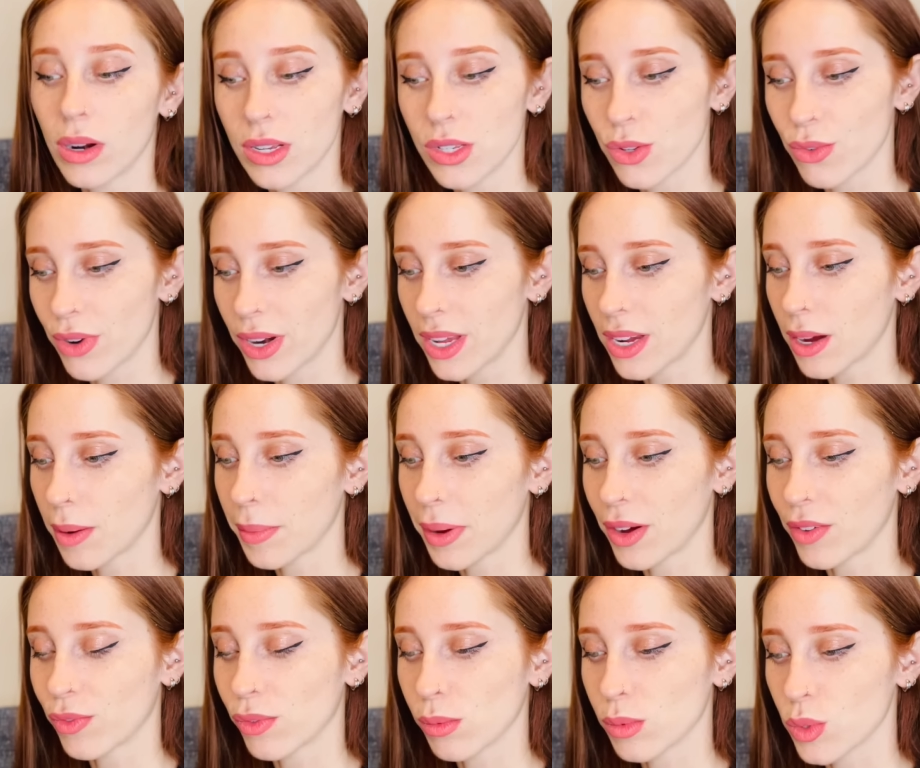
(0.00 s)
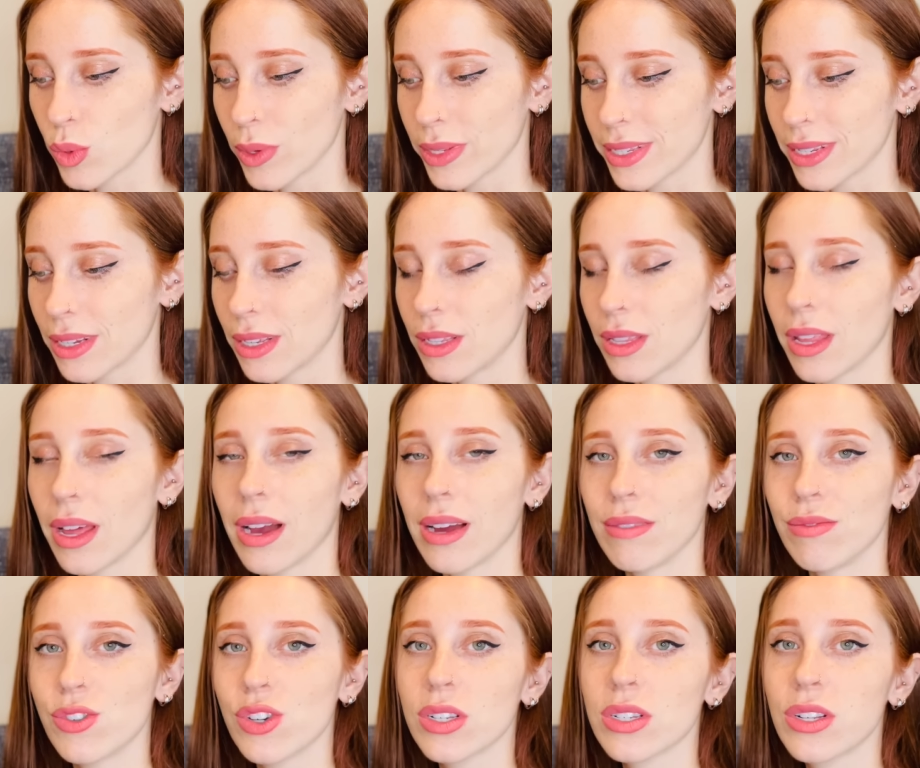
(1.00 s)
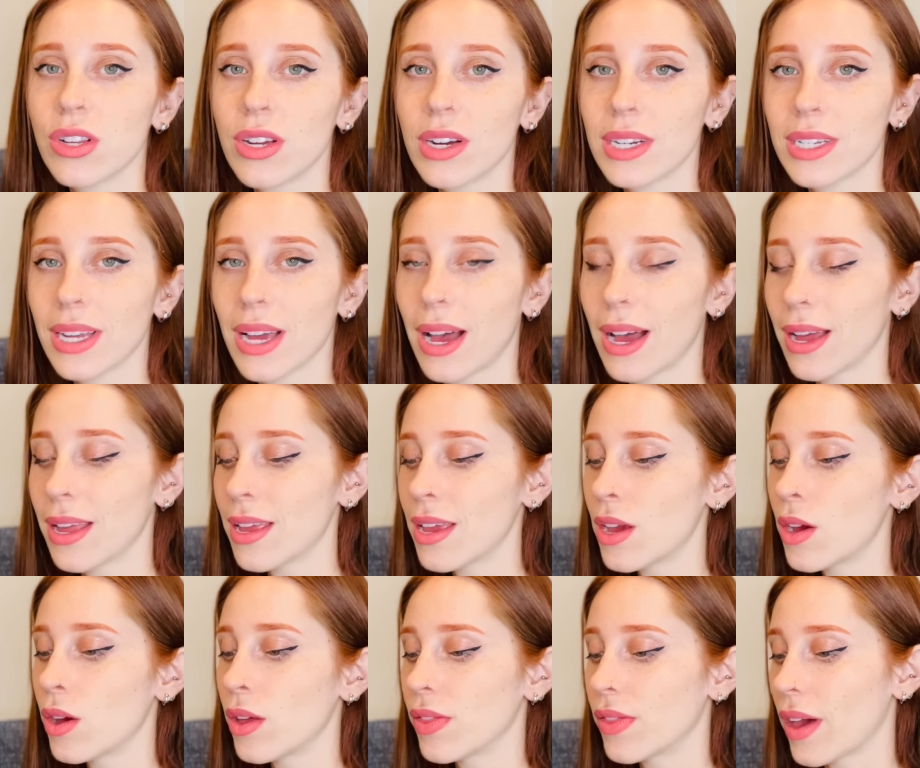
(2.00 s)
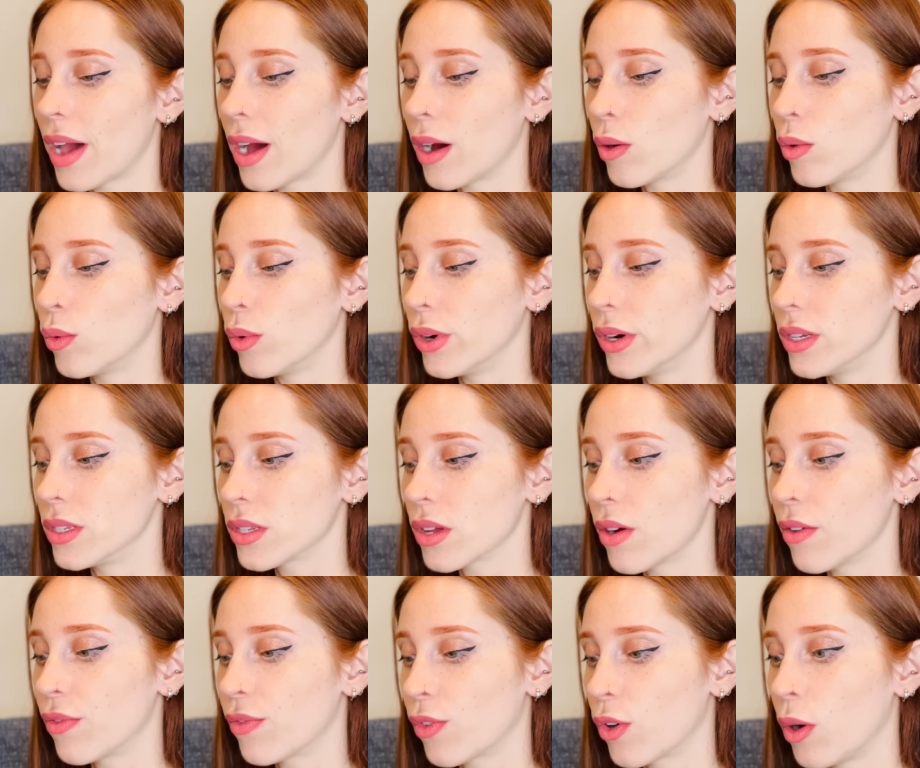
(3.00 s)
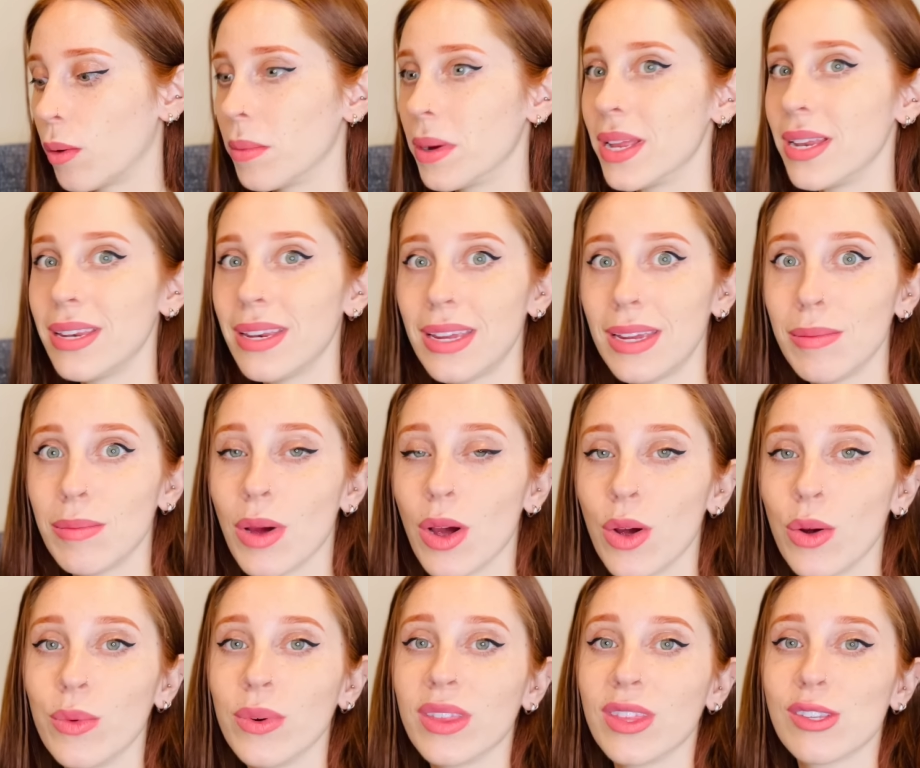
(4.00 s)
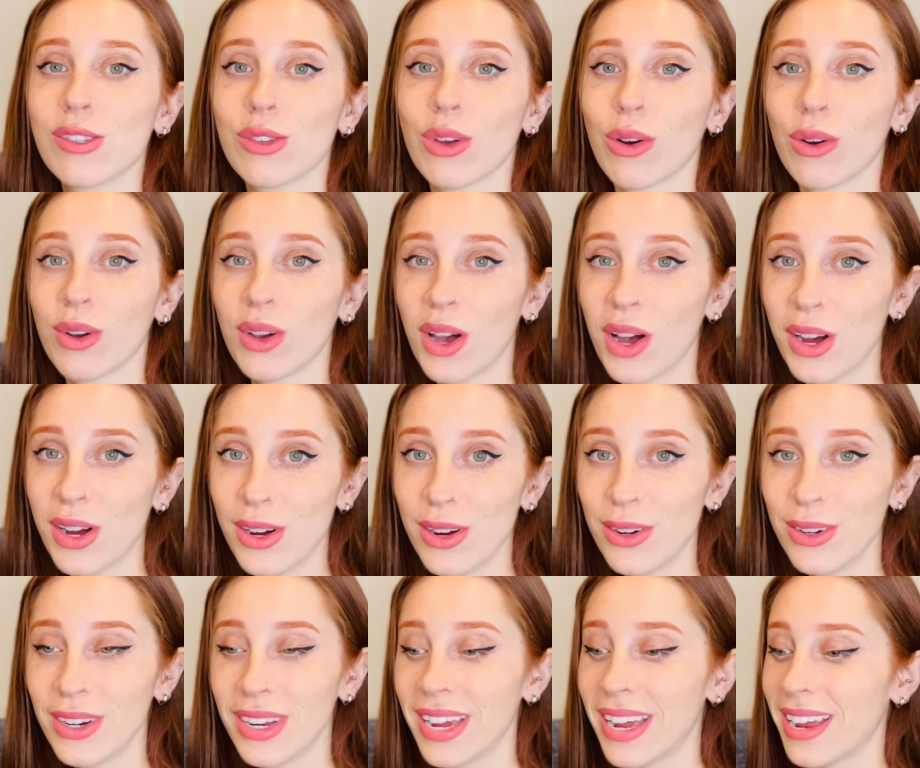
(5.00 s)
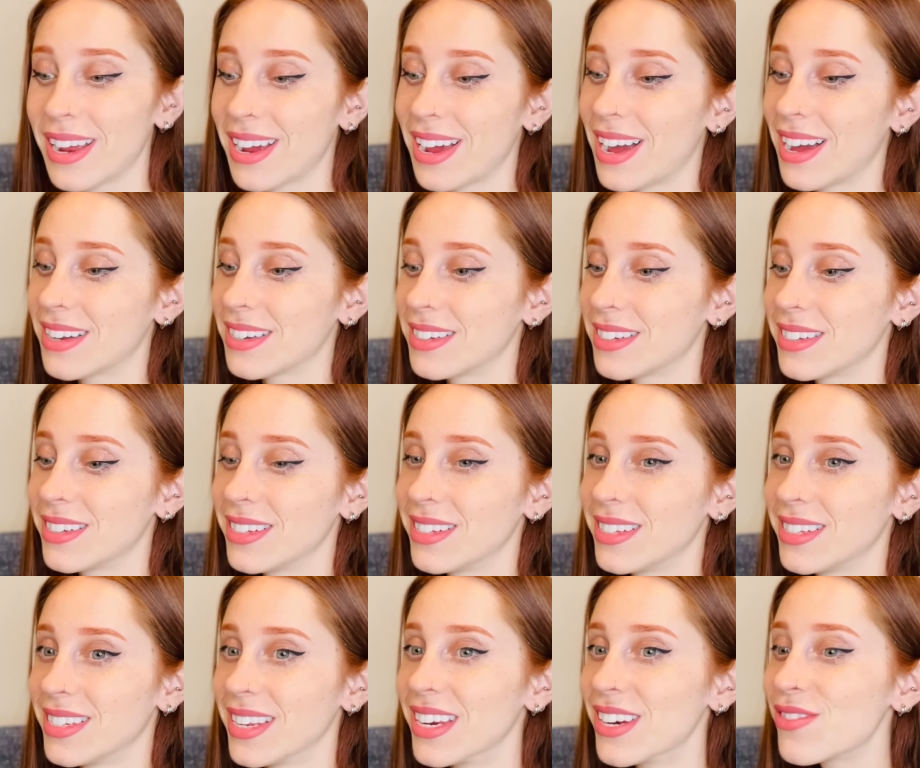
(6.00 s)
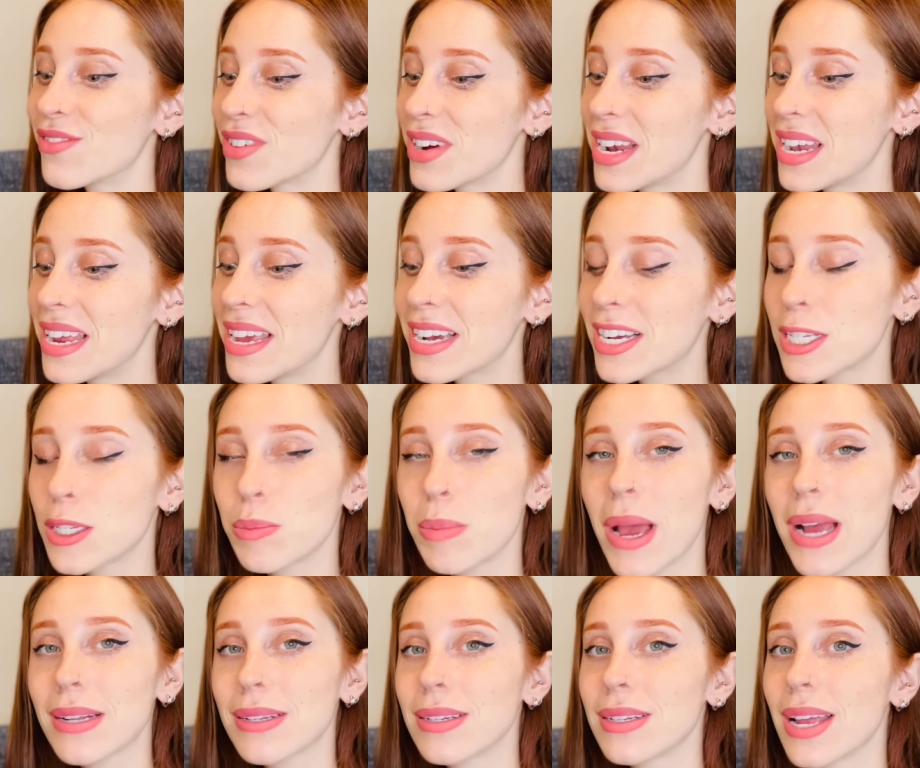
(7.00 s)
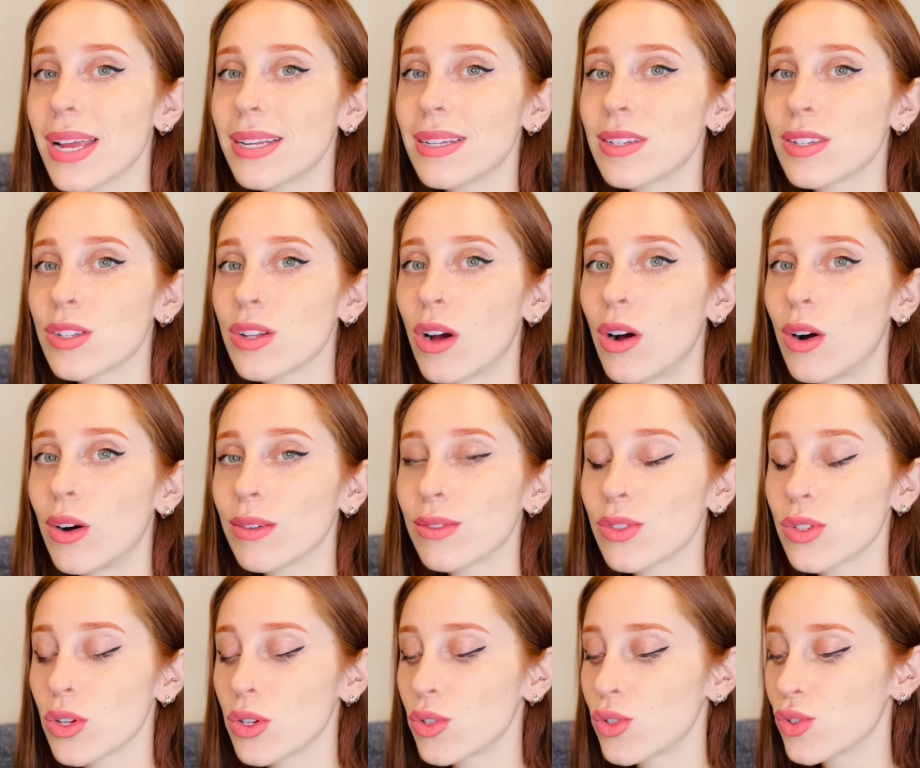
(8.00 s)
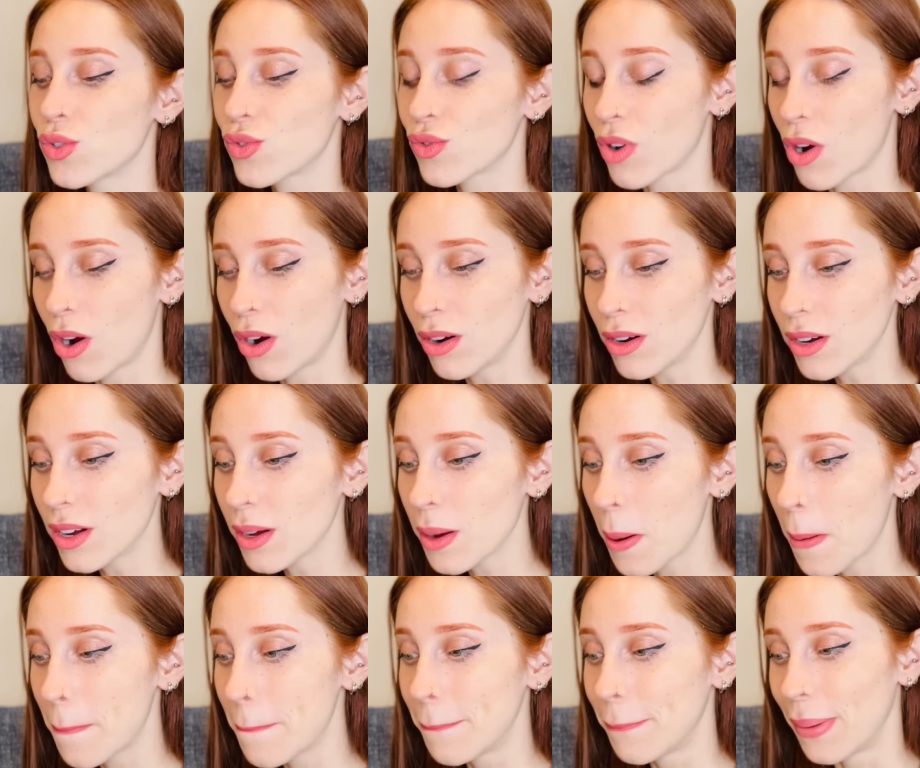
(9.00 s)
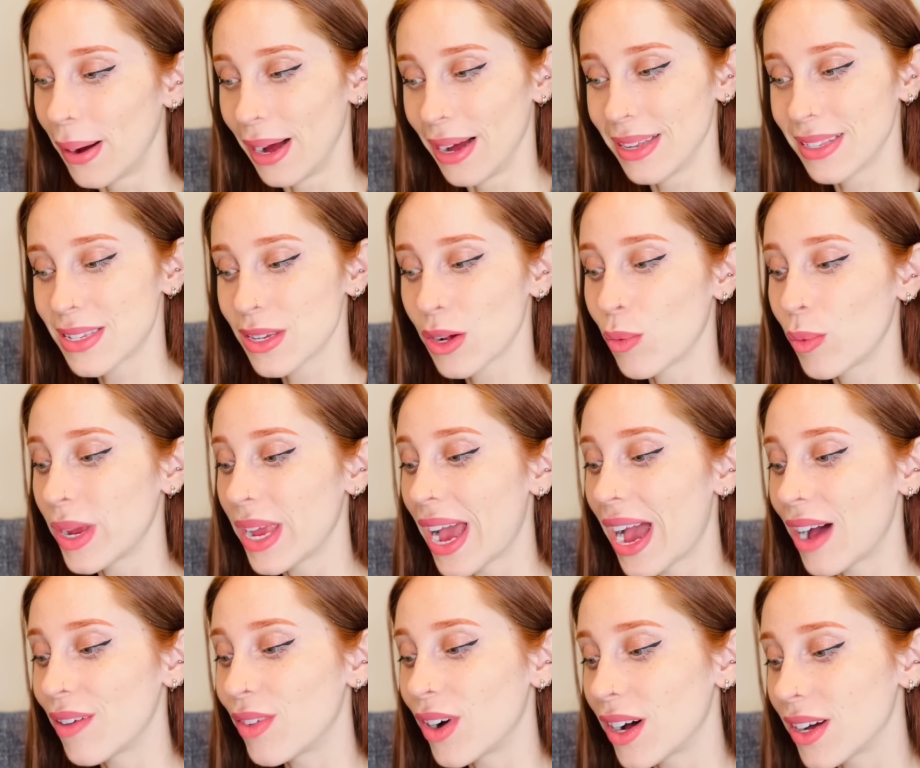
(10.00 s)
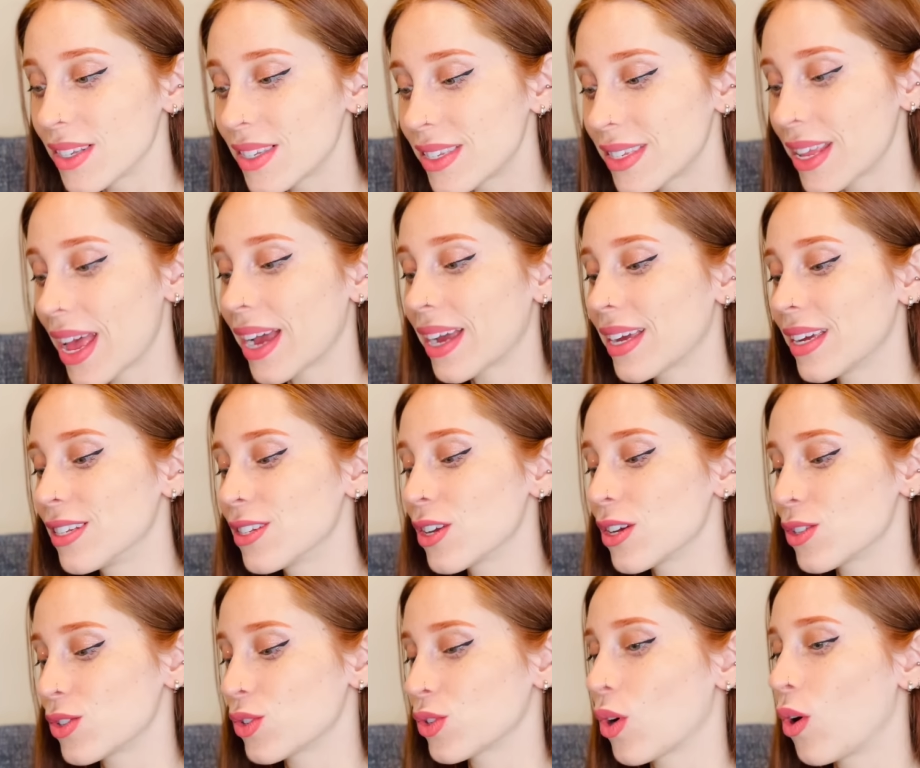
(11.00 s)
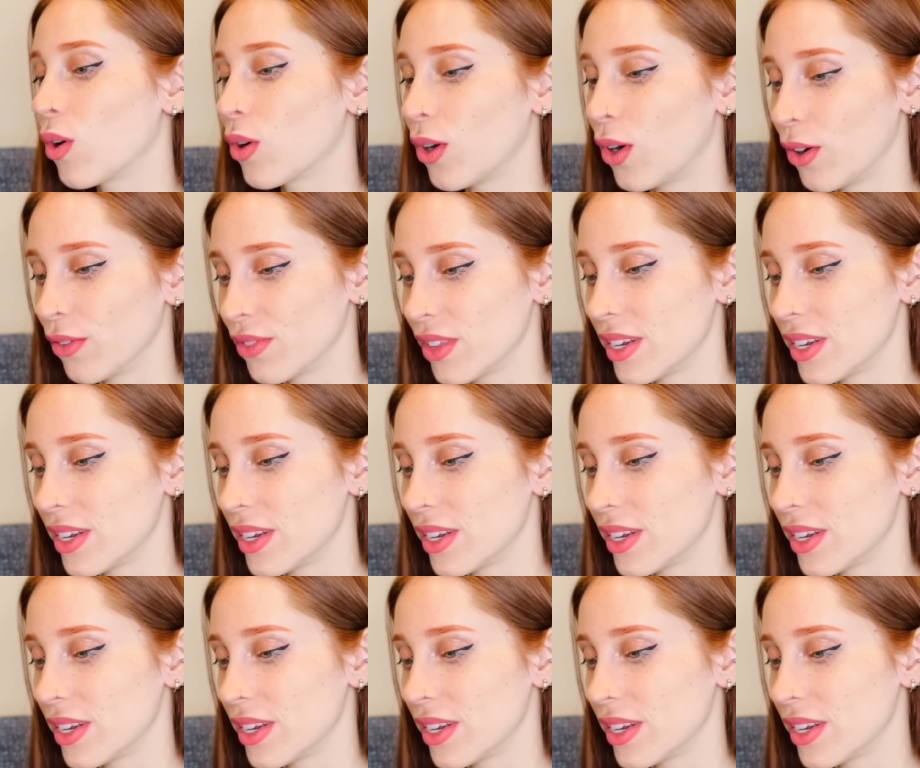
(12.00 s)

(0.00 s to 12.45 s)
has already come out from Switzerland that I've just looked at. That was from Nemo with the song Code. Didn't really expect today to start off so strong, but we have our second song of the